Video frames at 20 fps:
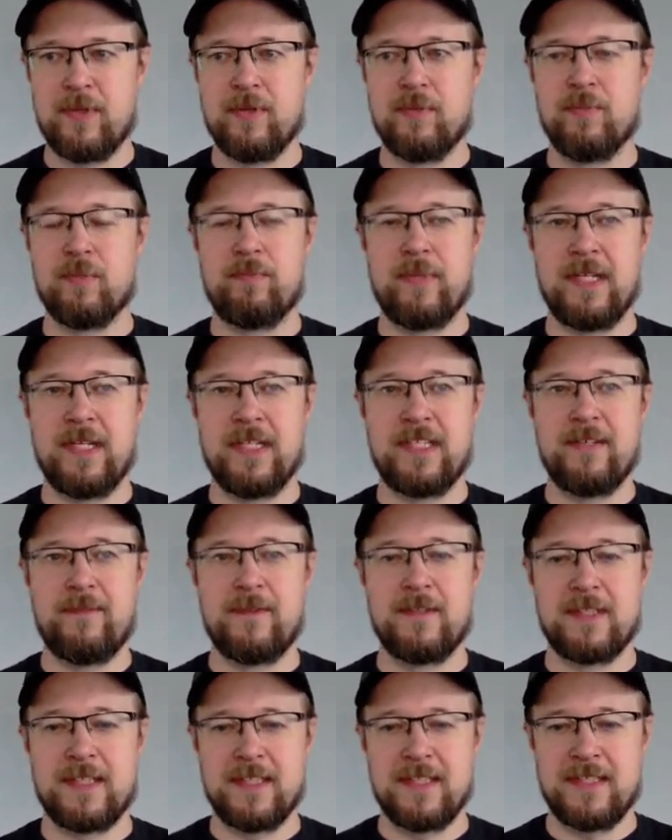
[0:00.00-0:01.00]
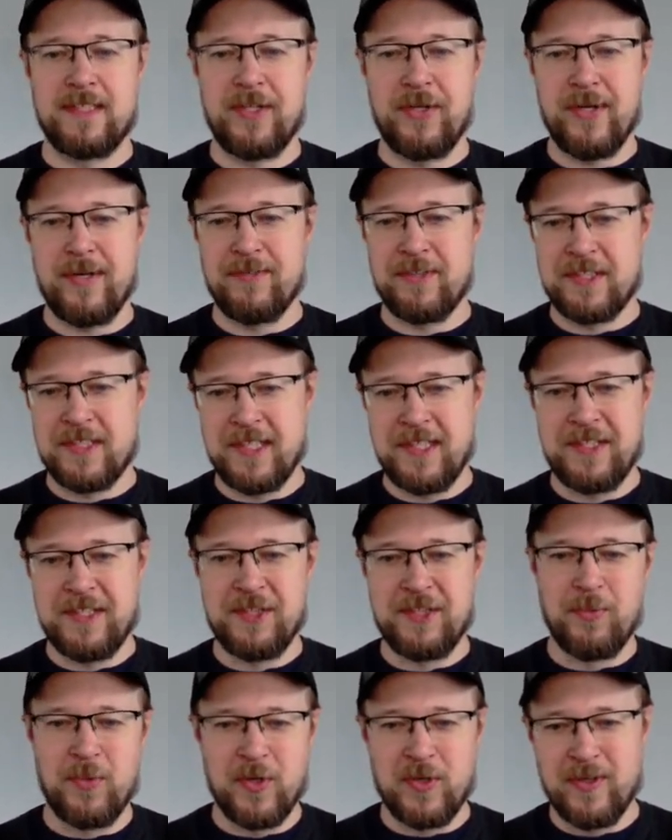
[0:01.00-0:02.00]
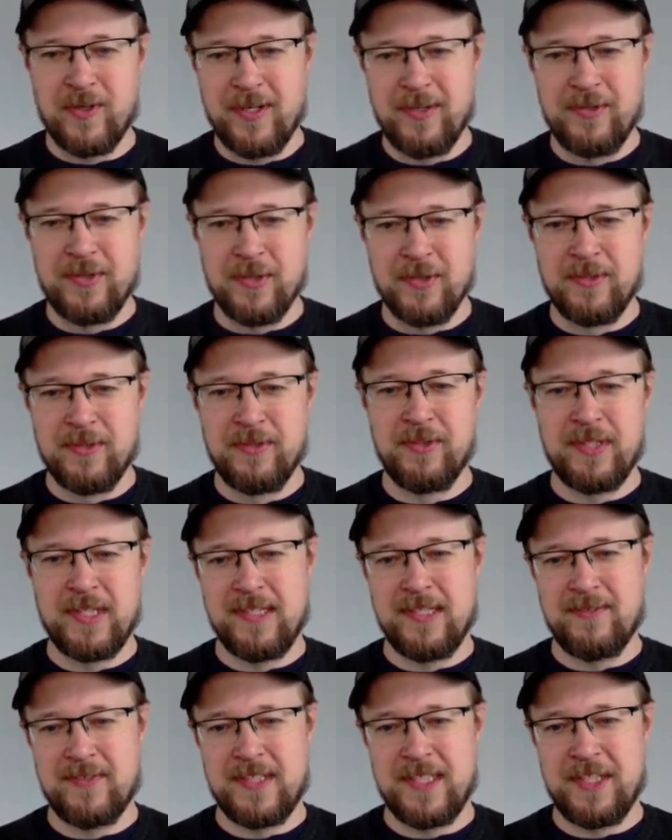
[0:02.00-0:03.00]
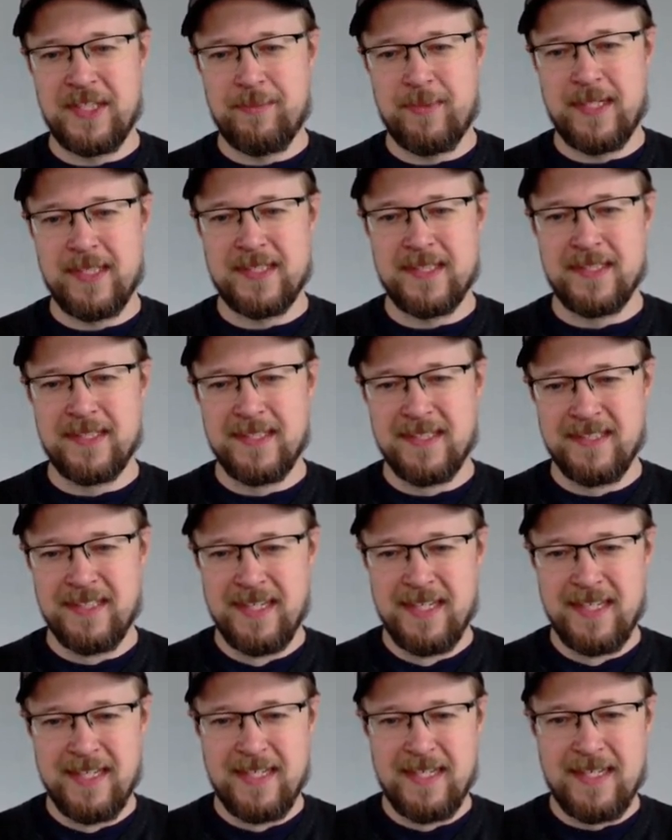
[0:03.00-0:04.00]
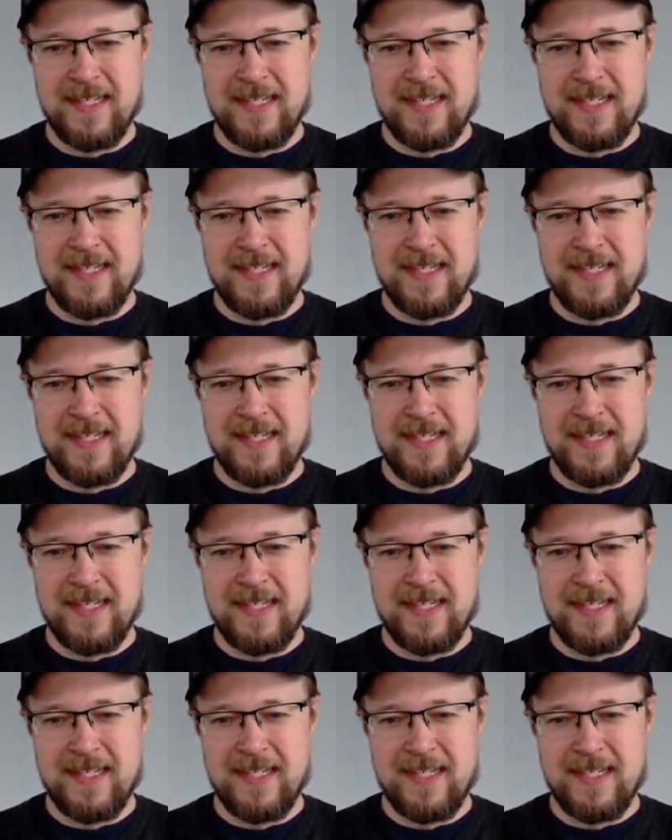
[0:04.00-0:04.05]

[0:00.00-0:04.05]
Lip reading: The main difference is that you have a stage to walk around on, you can have stage presence.